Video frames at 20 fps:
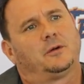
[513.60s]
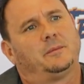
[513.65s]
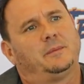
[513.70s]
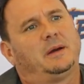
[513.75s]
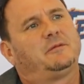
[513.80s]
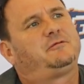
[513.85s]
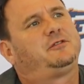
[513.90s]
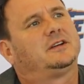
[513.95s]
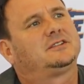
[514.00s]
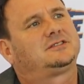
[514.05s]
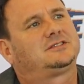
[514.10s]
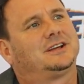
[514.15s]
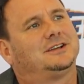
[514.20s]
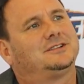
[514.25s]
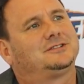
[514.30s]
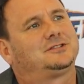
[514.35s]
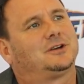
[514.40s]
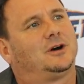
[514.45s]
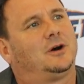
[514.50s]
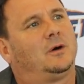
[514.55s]
Memphis,
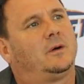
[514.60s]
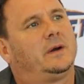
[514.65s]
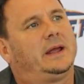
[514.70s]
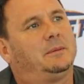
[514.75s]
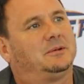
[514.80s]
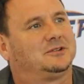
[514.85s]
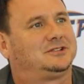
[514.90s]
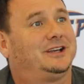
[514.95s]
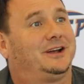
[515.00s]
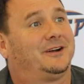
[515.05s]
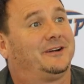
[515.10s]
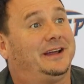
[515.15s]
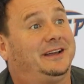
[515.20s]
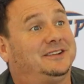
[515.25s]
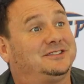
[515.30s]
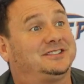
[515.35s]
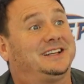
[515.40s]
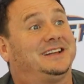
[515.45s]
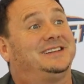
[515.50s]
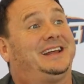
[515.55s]
and so he was here.
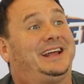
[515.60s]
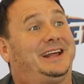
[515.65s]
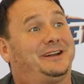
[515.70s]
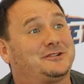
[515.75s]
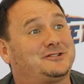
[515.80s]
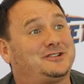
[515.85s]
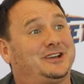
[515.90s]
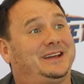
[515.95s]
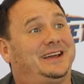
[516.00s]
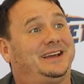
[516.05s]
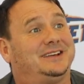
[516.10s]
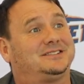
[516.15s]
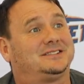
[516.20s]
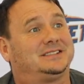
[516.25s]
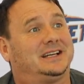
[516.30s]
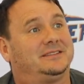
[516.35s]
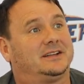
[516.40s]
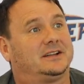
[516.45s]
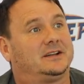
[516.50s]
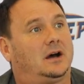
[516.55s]
He's seen the energy. He's
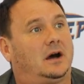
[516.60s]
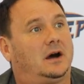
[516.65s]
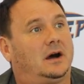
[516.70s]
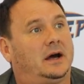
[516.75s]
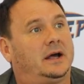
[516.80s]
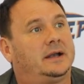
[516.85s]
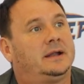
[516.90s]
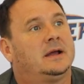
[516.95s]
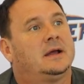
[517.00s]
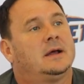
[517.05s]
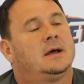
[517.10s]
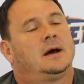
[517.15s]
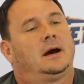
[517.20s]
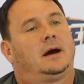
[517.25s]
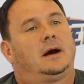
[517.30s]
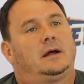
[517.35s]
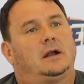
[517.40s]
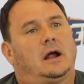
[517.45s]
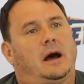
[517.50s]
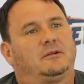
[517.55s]
seen the Don,
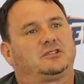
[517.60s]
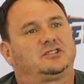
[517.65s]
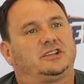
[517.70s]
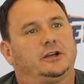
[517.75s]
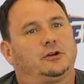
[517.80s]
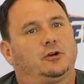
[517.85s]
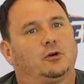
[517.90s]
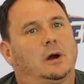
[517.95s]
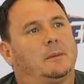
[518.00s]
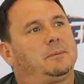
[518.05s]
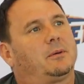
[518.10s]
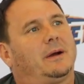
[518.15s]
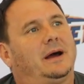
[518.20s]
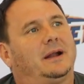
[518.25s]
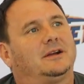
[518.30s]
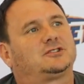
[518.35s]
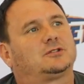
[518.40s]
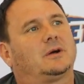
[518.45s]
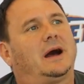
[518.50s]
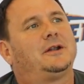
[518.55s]
and obviously grew up
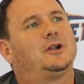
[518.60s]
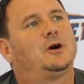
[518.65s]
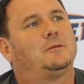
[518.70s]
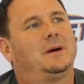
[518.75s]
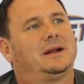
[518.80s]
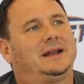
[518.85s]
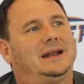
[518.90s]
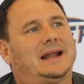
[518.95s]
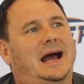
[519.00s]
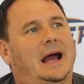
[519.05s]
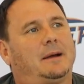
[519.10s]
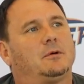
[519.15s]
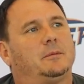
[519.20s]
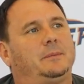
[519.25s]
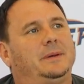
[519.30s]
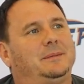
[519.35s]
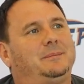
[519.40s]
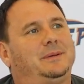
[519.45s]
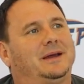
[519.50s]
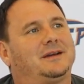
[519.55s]
around it. So I know Monday night will
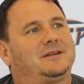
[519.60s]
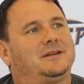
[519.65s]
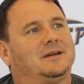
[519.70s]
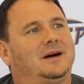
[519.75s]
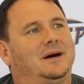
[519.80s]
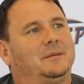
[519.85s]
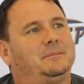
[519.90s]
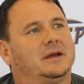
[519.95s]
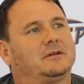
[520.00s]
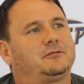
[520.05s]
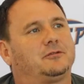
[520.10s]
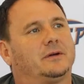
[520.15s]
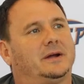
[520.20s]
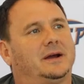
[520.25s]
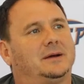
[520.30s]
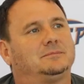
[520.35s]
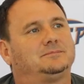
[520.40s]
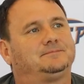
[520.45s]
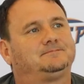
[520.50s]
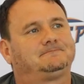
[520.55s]
be big for
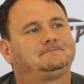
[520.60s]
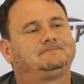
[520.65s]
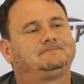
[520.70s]
him.